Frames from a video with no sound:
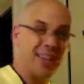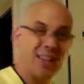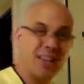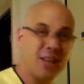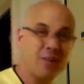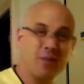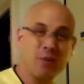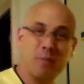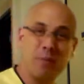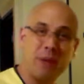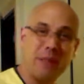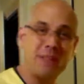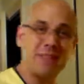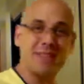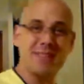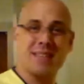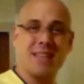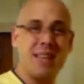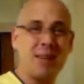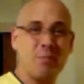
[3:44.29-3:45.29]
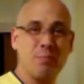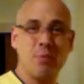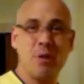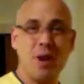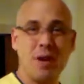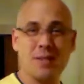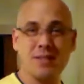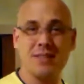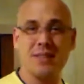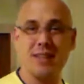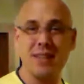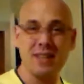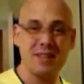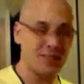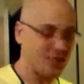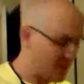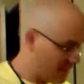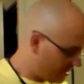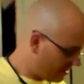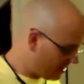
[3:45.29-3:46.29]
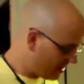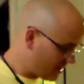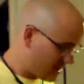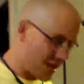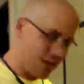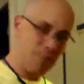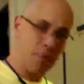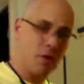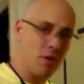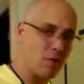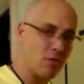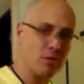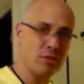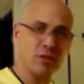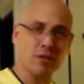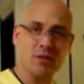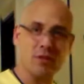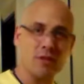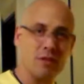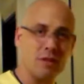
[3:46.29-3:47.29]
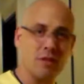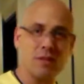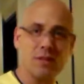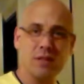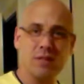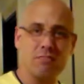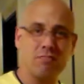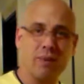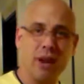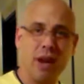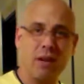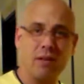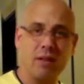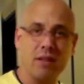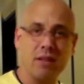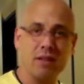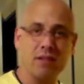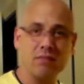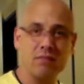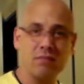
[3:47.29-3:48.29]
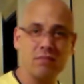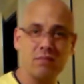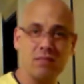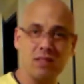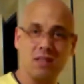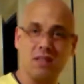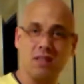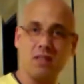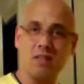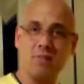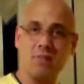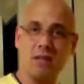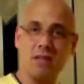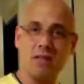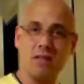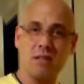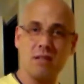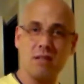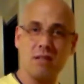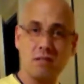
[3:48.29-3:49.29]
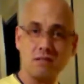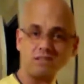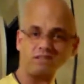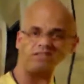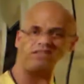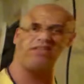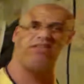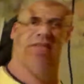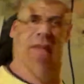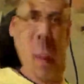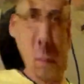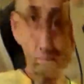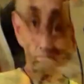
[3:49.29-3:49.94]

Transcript: And repeat the same process. Just keep on stirring and browning it until the meat's all done.